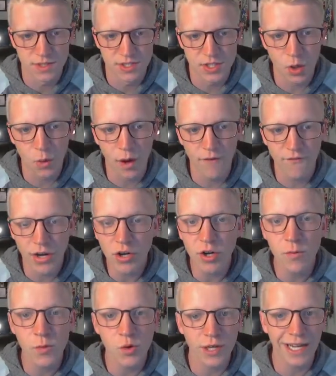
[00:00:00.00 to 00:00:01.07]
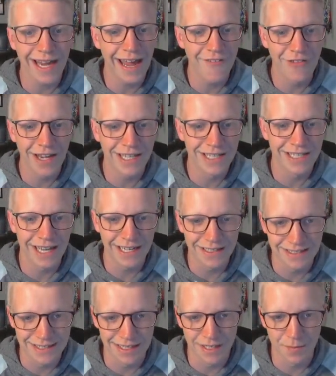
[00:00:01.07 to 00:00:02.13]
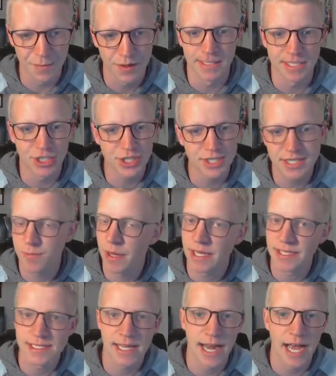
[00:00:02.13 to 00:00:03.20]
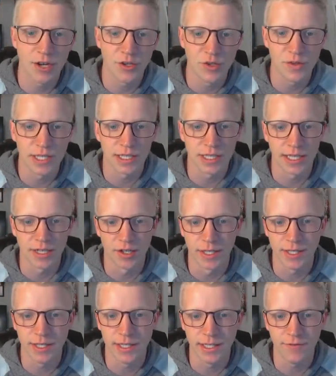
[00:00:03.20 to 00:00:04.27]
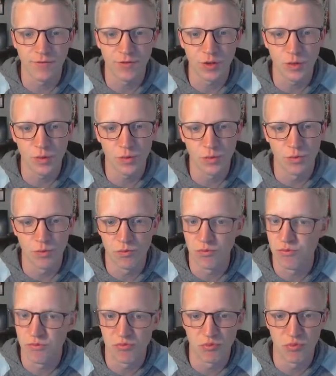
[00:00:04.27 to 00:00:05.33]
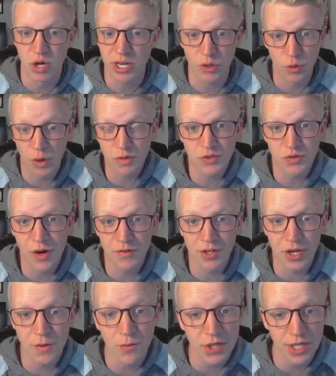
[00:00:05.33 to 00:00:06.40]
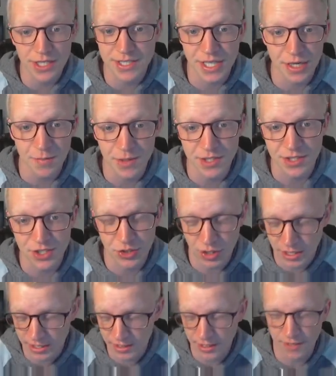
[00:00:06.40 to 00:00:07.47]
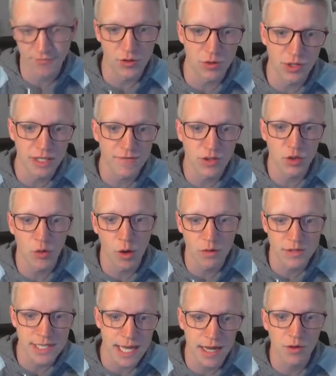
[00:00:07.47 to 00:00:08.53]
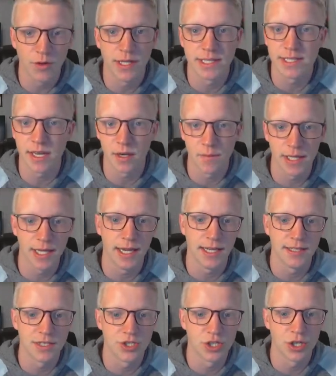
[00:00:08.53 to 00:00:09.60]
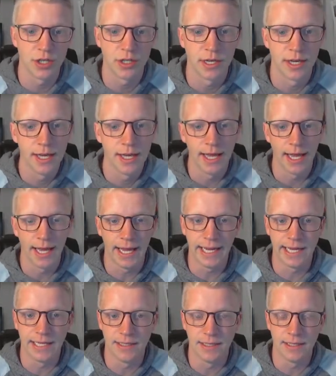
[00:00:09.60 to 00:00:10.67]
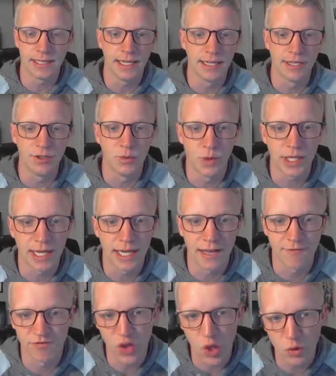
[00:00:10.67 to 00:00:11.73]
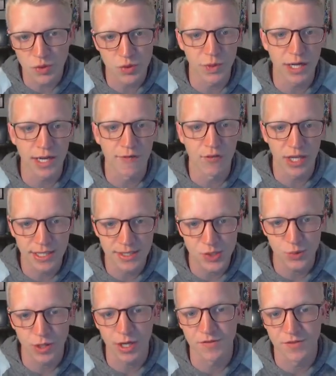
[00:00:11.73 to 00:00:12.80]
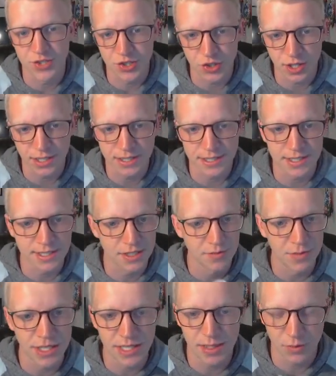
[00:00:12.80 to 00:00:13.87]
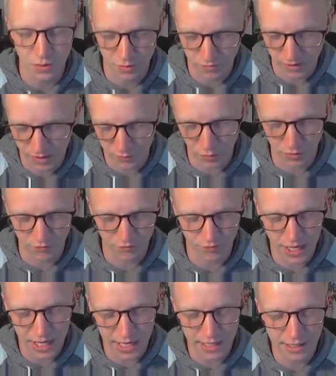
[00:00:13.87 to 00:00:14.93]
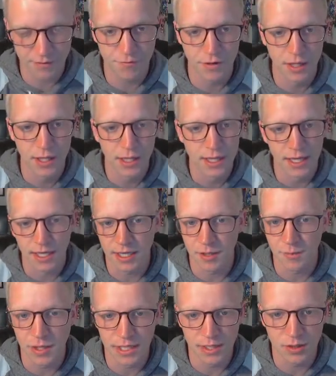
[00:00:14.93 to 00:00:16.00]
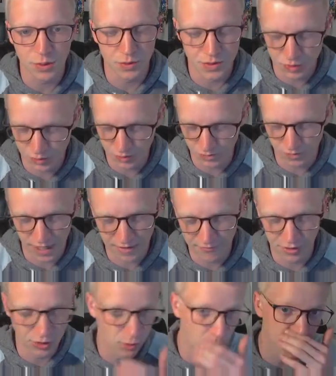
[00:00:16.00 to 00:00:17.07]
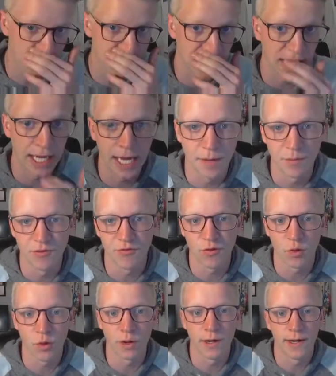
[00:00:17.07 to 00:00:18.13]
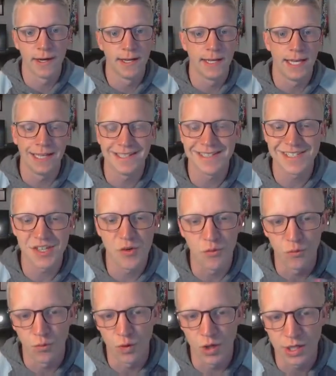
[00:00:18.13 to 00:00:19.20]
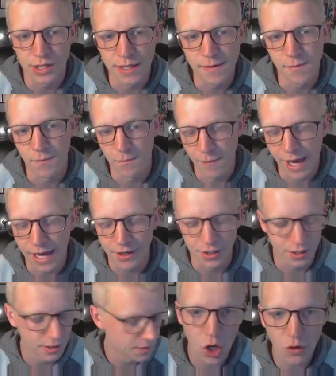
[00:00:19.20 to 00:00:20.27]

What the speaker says: So a variable can have any data type. It just depends on how you declare it. If you write quotes around the number, it's going to be a string. If you leave the quotes out, it's going to be an integer. And again, we can have floats, we can have ints, we can have strings. This could be equal to 5.5. It could be equal to 5 in quotes like I had before. It doesn't really matter.